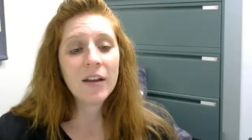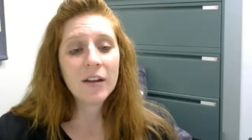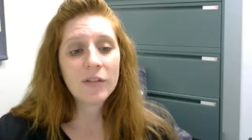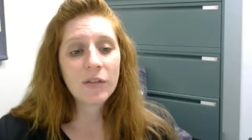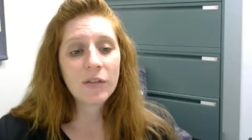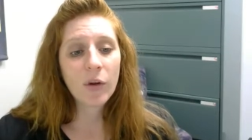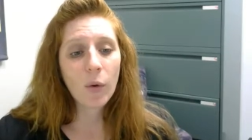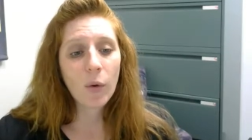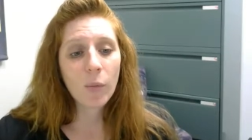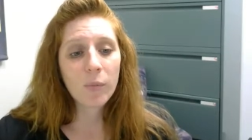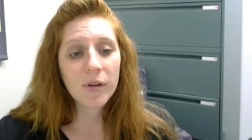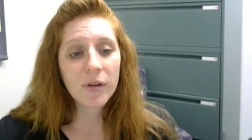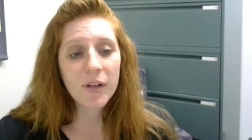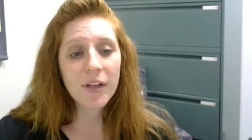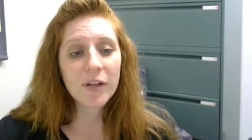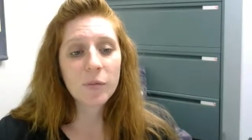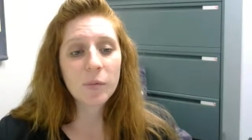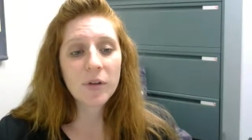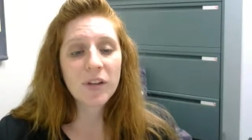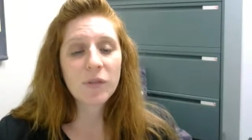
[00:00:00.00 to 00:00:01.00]
So
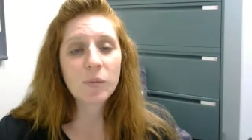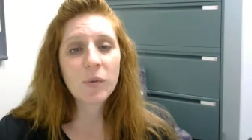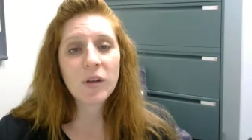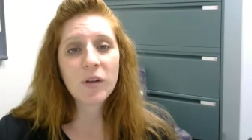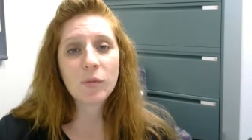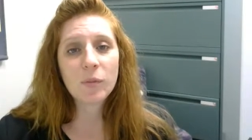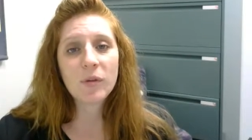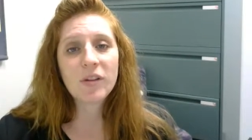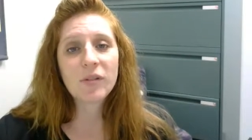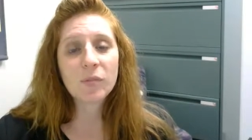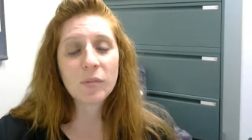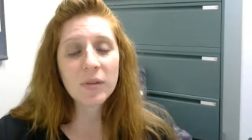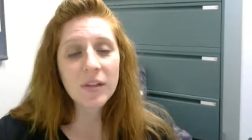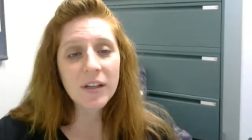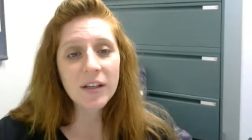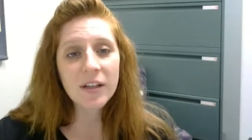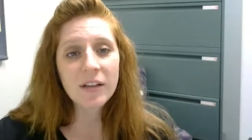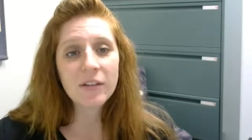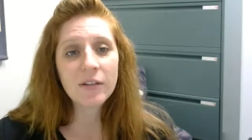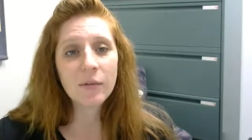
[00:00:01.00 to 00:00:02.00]
please, please, please, please,
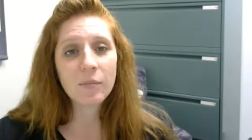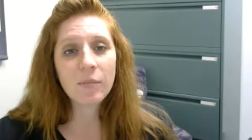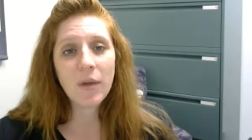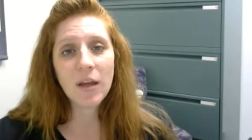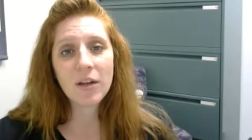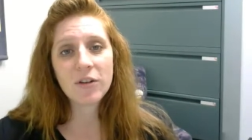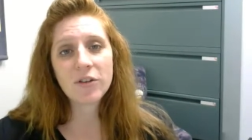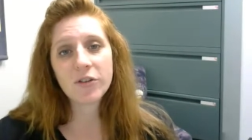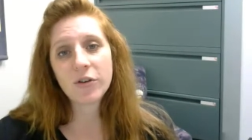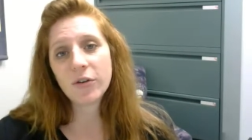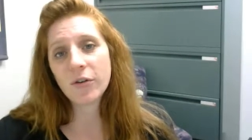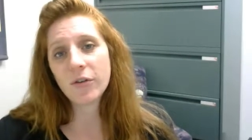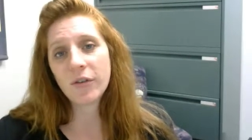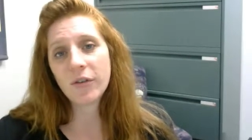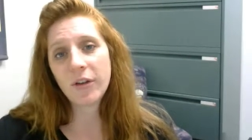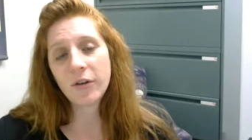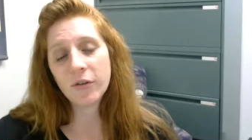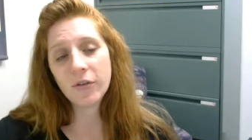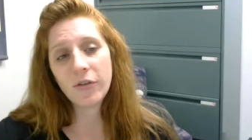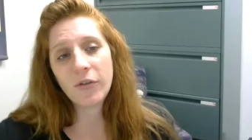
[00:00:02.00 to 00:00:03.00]
please make sure
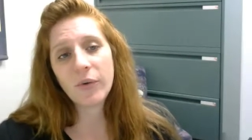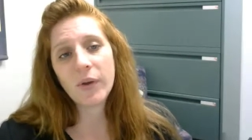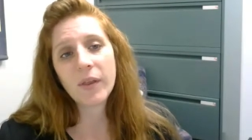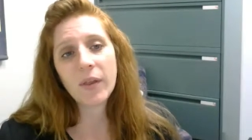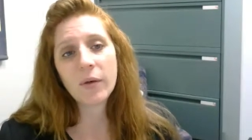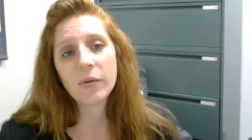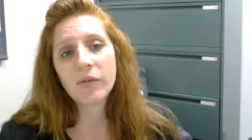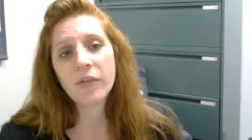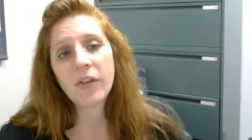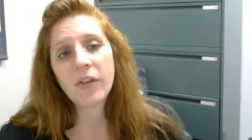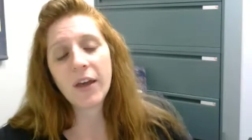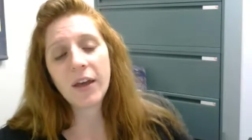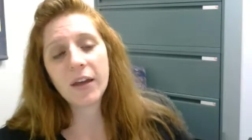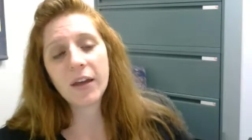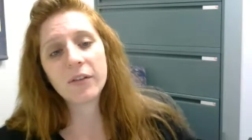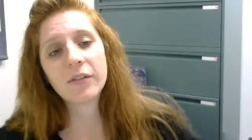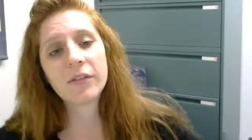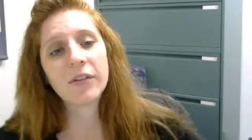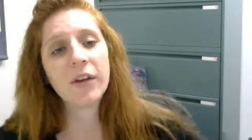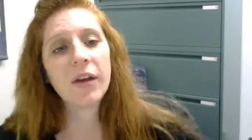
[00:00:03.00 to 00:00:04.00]
that you're doing those
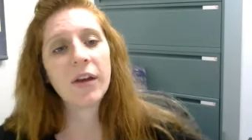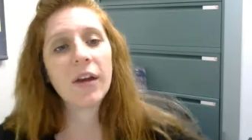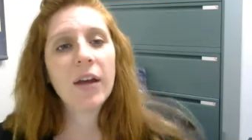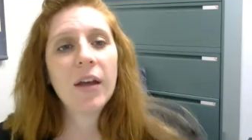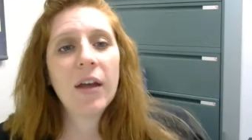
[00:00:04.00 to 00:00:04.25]
things.